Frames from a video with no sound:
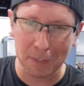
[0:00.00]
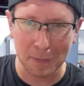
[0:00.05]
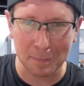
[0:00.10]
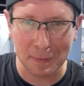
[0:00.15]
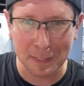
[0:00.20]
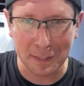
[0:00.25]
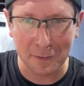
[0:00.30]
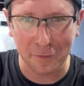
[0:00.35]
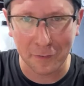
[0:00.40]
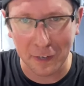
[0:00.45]
to
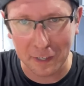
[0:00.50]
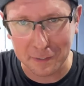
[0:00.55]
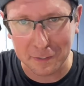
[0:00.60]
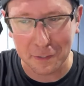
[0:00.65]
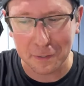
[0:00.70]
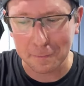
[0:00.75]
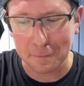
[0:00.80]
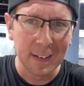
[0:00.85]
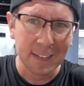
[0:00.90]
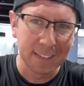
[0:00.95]
be the victor.
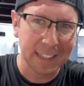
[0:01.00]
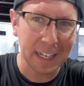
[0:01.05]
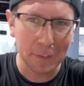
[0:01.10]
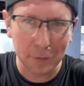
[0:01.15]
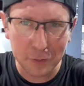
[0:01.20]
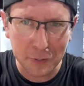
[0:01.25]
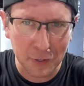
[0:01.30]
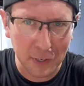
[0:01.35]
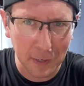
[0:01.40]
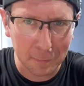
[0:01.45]
Now
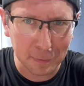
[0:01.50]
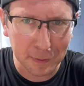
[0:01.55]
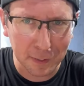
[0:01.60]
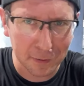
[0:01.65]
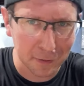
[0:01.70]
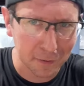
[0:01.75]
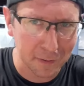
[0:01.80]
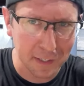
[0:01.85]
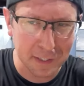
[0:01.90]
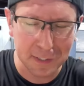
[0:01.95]
there's a couple
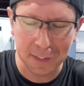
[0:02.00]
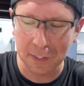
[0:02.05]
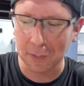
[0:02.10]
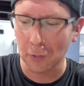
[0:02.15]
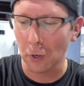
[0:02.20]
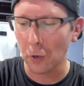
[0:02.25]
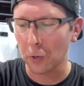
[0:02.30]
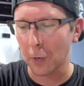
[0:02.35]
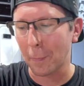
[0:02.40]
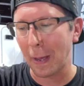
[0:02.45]
other things to
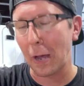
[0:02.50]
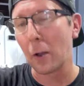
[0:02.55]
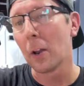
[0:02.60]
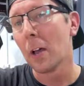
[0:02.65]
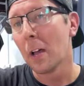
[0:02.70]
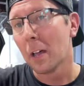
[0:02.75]
talk about.